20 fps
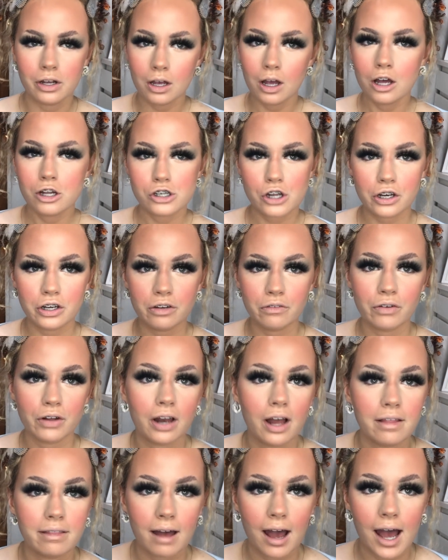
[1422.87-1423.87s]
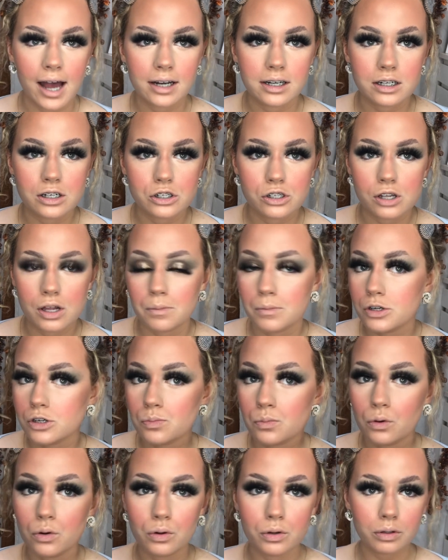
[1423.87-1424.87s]
Don't you feel like that added so much
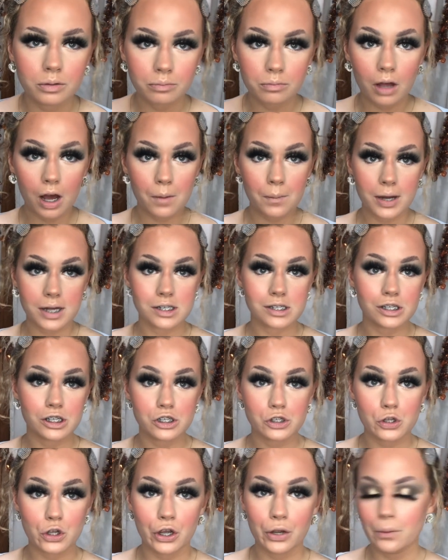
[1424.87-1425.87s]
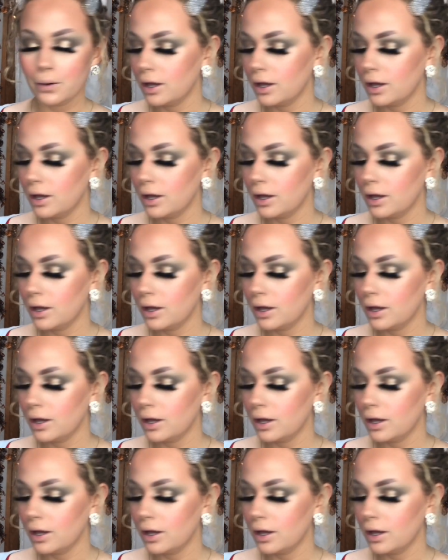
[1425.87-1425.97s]
more? I personally do.